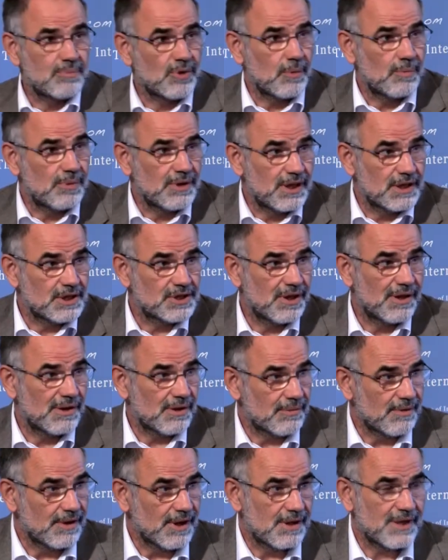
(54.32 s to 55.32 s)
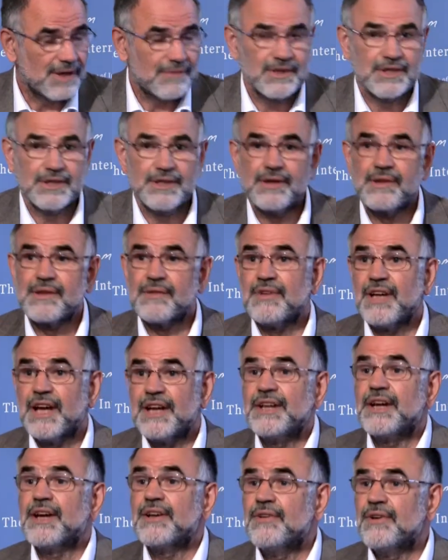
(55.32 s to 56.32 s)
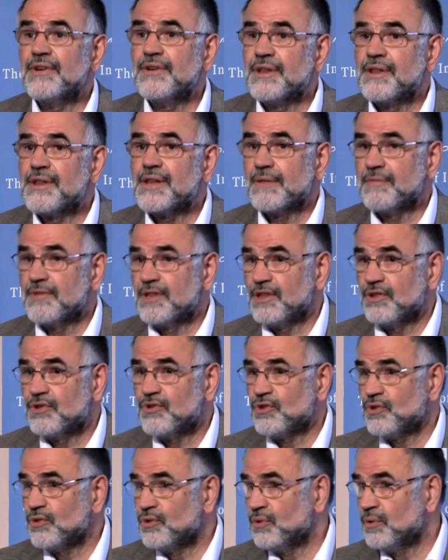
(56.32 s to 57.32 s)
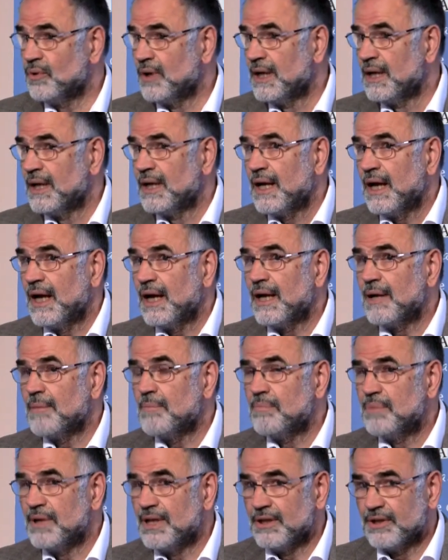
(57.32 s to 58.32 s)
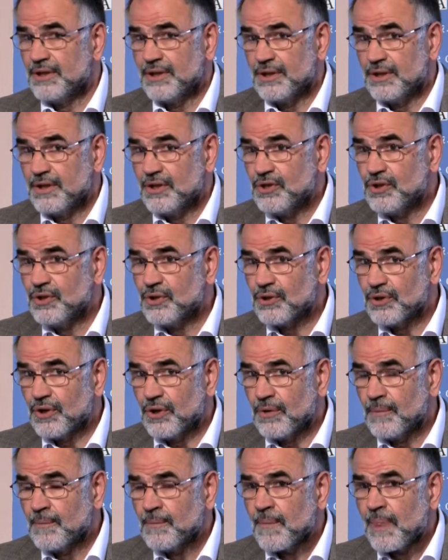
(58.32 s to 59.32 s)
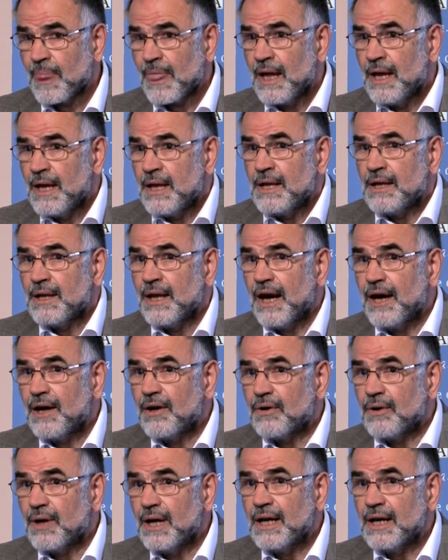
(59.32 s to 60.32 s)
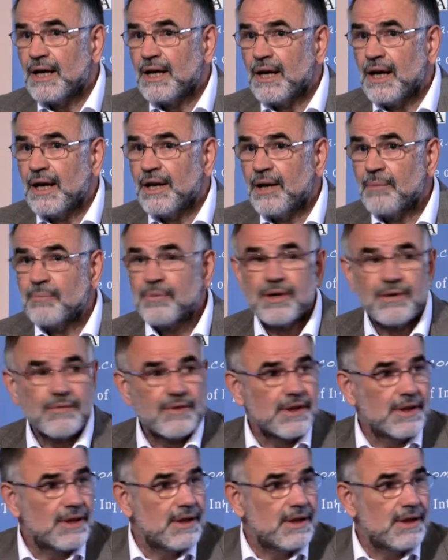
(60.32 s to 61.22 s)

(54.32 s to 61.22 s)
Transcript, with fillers: appropriations over the 7 years of €972 billion. Now, a number of